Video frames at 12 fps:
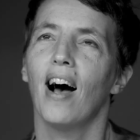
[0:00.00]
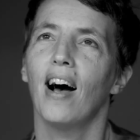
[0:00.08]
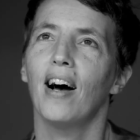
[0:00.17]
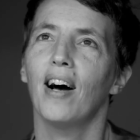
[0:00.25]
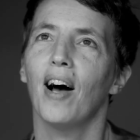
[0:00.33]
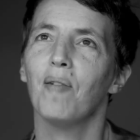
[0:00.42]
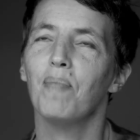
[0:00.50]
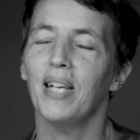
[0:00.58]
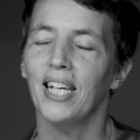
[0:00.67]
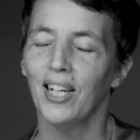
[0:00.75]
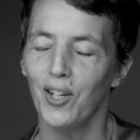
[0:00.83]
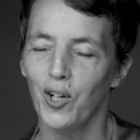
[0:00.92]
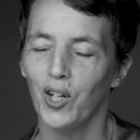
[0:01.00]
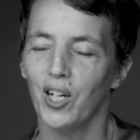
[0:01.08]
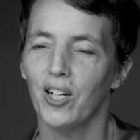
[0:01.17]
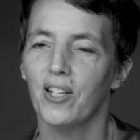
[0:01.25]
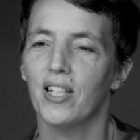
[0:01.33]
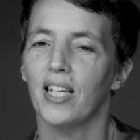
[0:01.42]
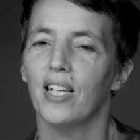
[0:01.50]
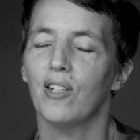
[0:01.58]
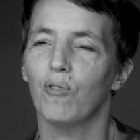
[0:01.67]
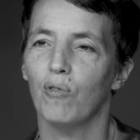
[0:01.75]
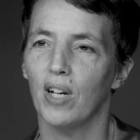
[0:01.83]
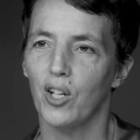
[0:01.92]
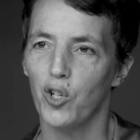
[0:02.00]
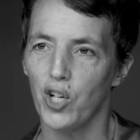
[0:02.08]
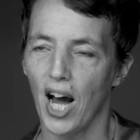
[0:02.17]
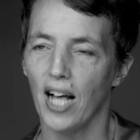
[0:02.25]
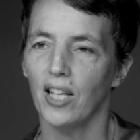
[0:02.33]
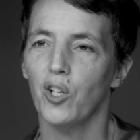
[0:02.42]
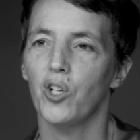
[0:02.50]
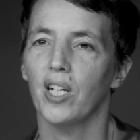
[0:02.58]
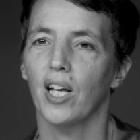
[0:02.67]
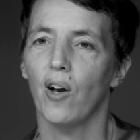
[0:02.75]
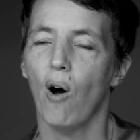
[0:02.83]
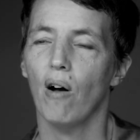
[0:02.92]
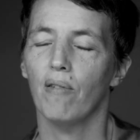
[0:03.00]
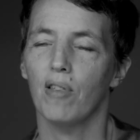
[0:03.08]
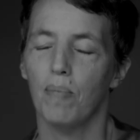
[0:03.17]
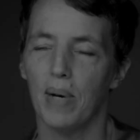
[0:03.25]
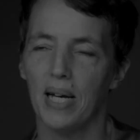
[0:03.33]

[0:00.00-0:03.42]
Ah, being a nurse is challenging in all of the